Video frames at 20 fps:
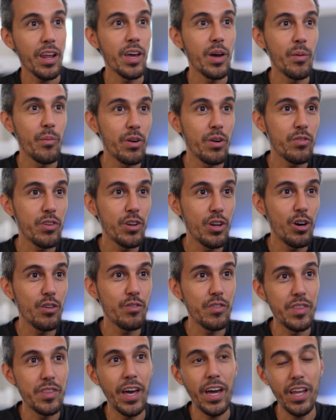but if you know
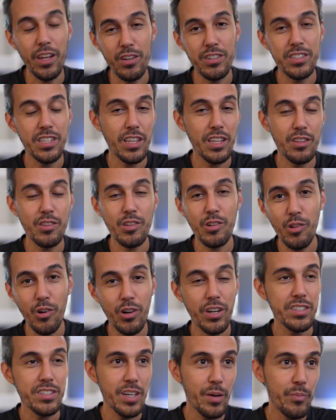that you're sending it to
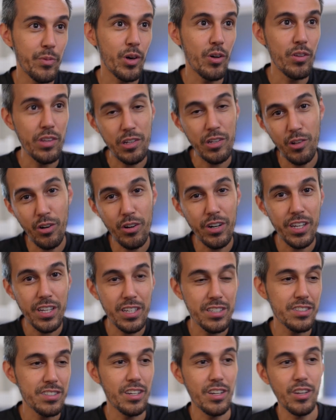Goalorious, I'm the only
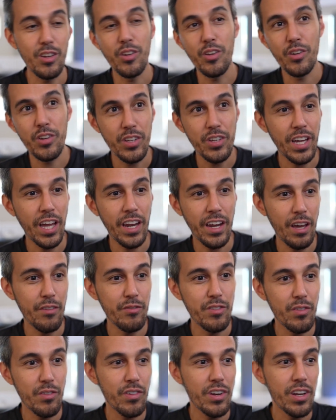Goalorious, and you can't have
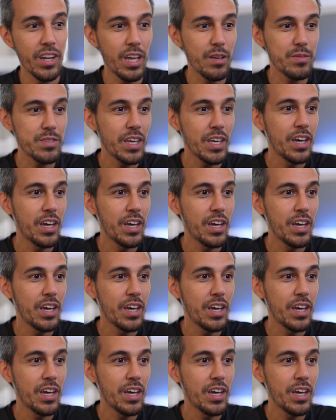different names,